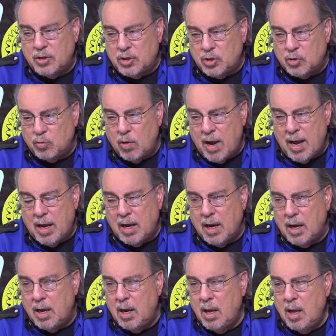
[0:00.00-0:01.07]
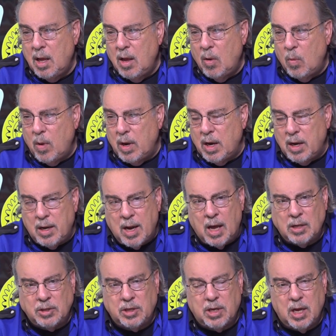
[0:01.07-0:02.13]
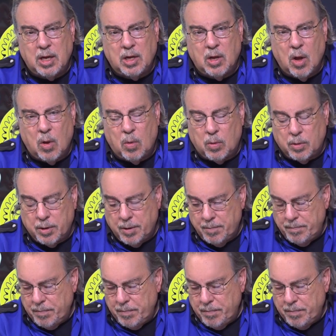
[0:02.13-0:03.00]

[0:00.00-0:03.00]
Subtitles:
stranded when it does get cold.